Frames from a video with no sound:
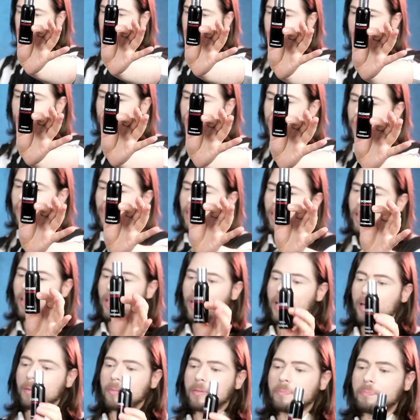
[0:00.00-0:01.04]
Mythique
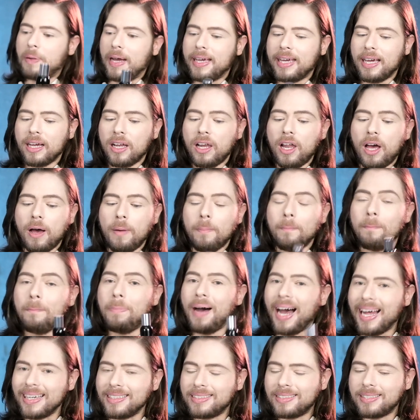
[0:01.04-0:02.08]
by Guerlain.
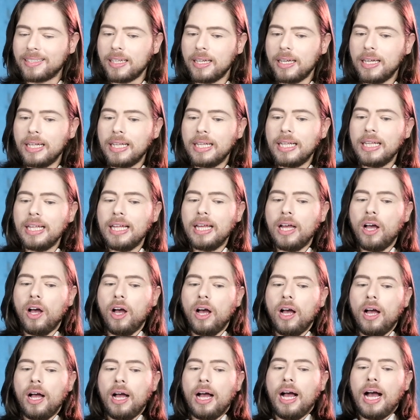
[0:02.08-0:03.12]
But
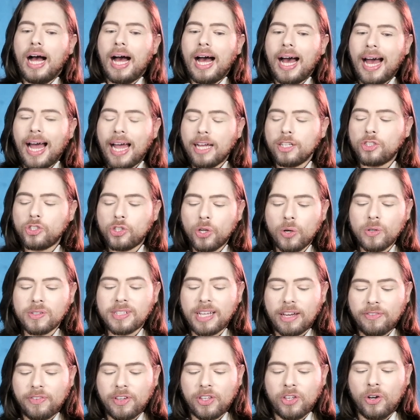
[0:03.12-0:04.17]
I chose
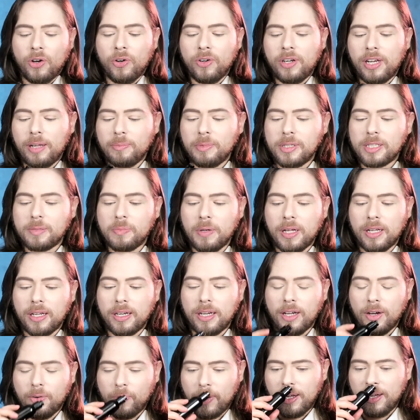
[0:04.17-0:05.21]
Avignon. Let me smell it
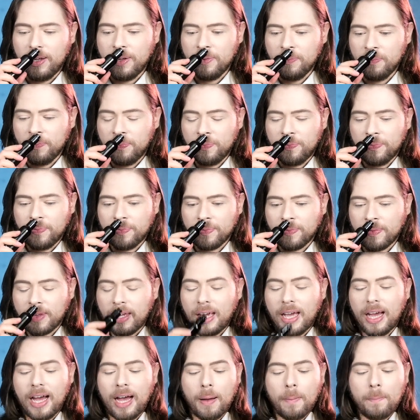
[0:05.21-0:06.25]
now.
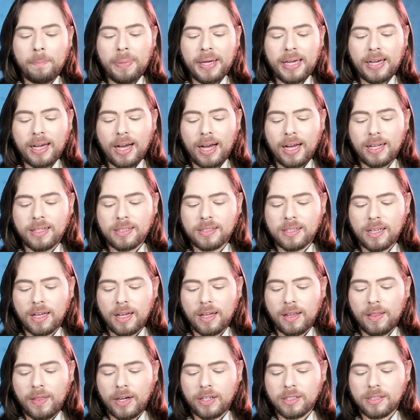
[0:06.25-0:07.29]
Because
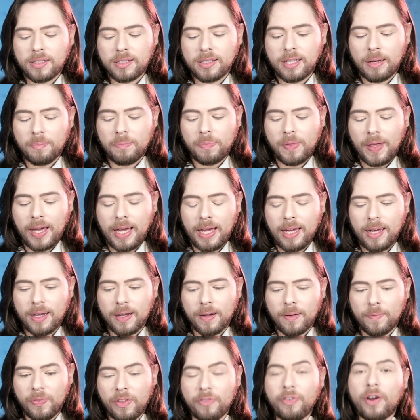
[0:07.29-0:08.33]
there's something
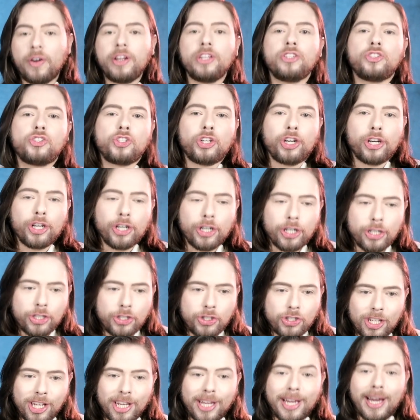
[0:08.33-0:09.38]
very
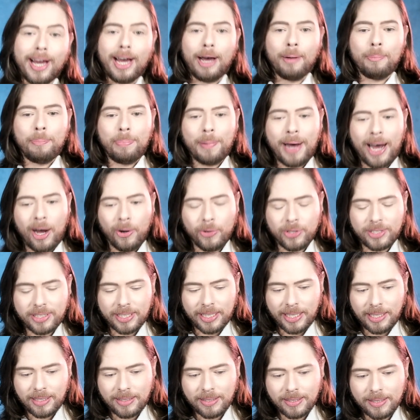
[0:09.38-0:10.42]
churchy about
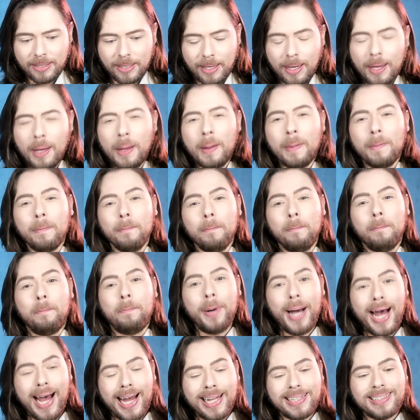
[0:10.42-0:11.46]
it,
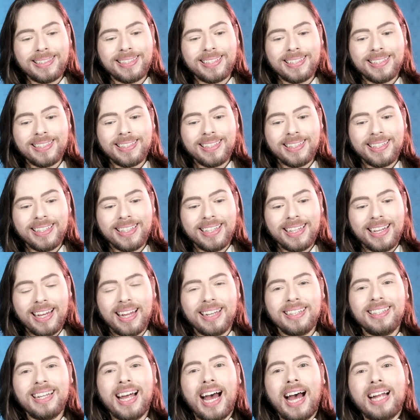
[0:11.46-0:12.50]
but
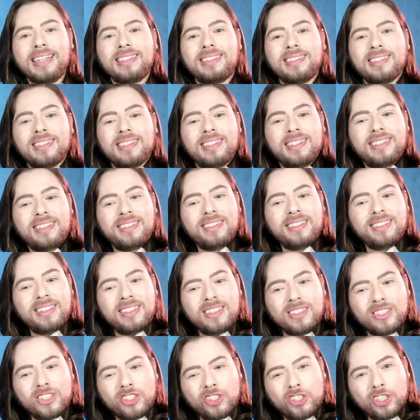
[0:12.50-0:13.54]
not
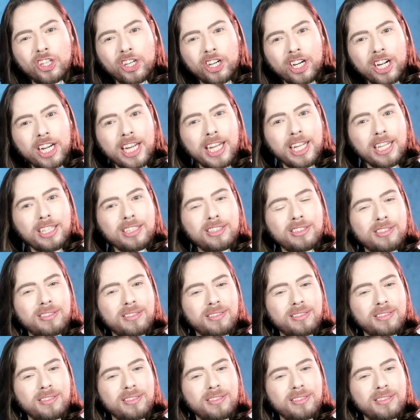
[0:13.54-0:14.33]
dirty,